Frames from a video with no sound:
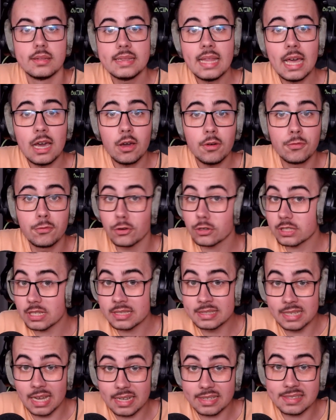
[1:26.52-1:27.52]
Now, for the
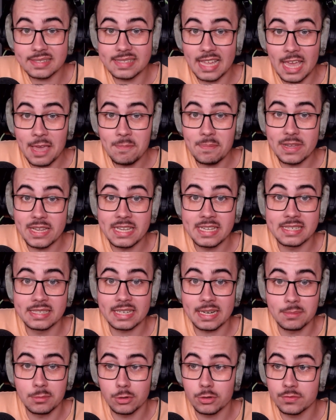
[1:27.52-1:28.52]
third step in
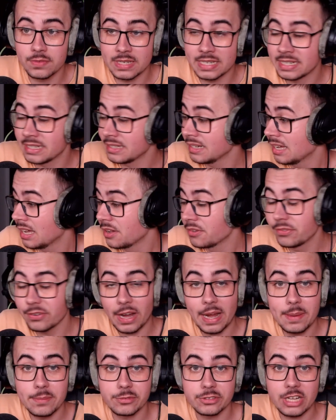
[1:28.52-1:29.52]
removing
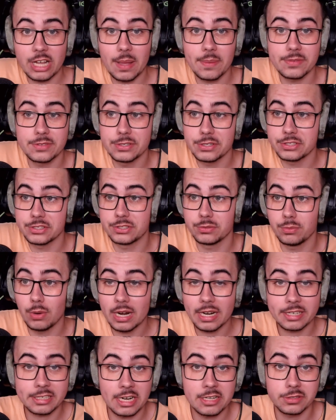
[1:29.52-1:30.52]
frame drops, dudes, we
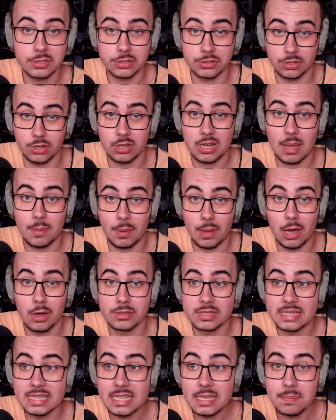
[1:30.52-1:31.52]
are going to talk
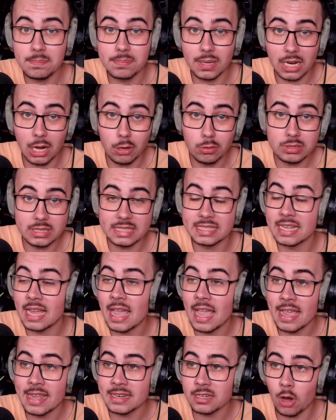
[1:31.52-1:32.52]
about debloating
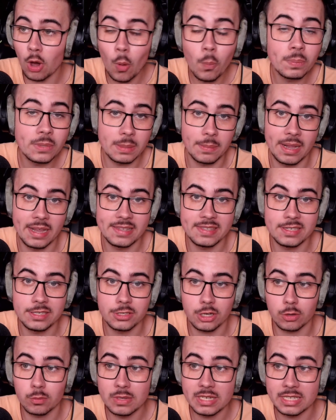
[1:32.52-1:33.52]
and optimizing
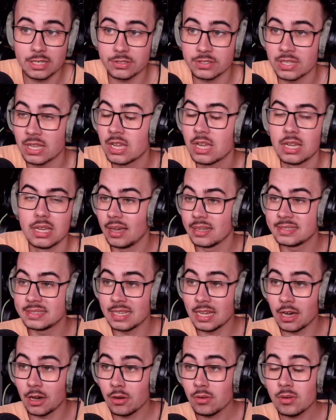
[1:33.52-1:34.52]
your windows.
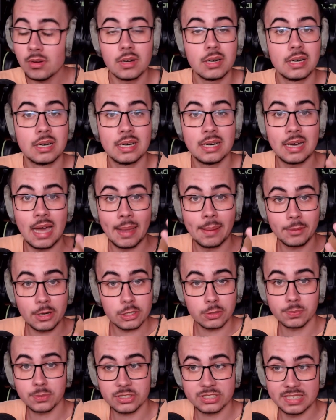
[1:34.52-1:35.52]
So, uh, I'm
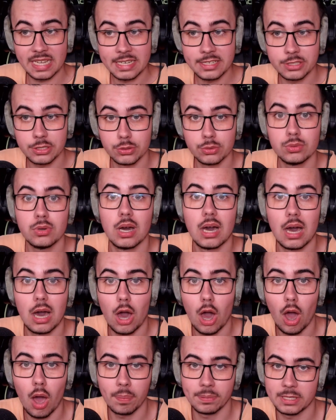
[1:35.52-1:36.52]
going to present you
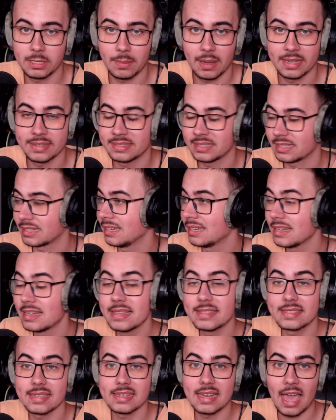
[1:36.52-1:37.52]
Optimizer.
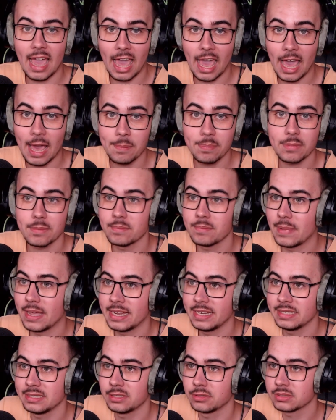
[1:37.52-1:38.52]
It's an app
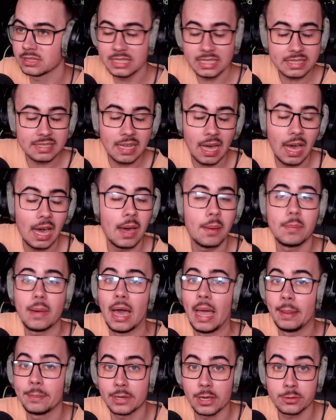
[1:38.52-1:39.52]
made on GitHub.
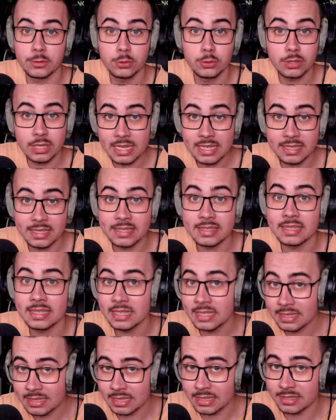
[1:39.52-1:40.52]
I'm going to link it
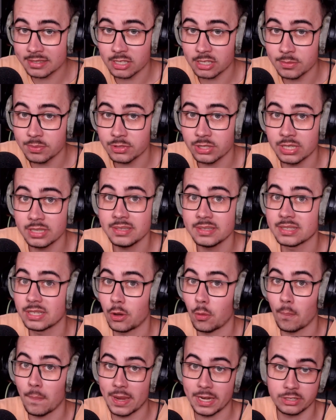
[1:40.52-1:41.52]
in the description,
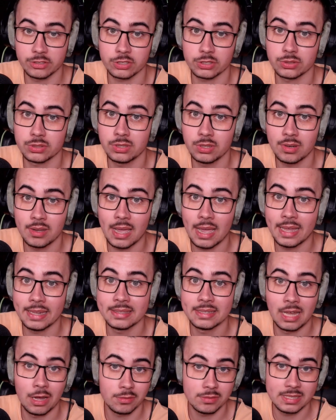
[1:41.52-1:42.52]
so make sure to go
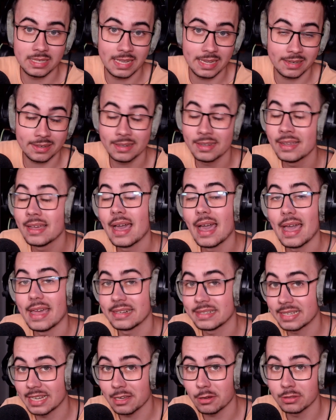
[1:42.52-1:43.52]
ahead down there,
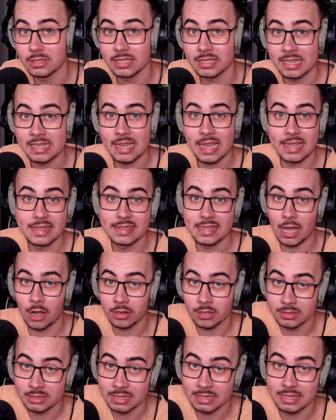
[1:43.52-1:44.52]
click on the link and
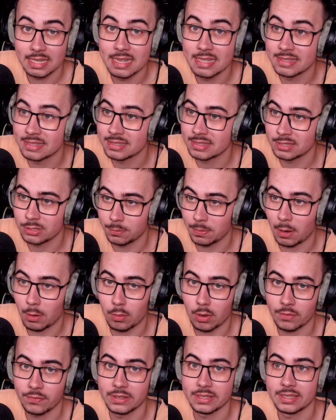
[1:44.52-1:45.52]
download it. It's super
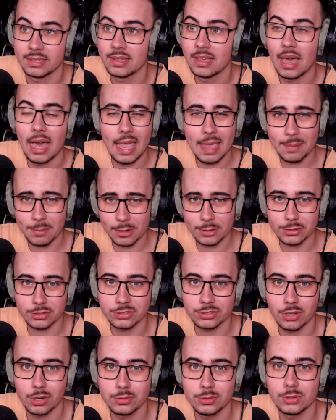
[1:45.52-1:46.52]
worth it. I'm going to
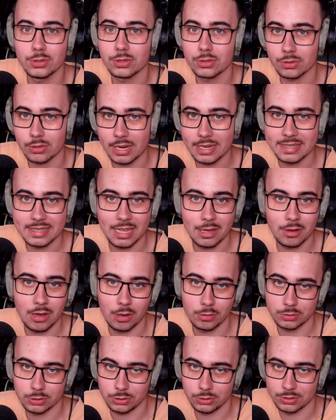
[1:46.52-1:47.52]
show you right now
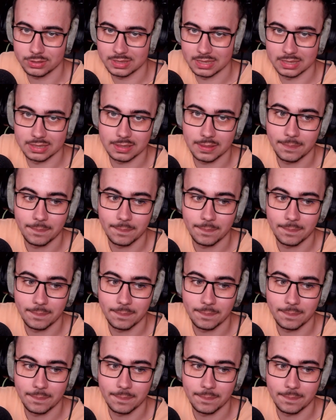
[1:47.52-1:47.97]
how to use it.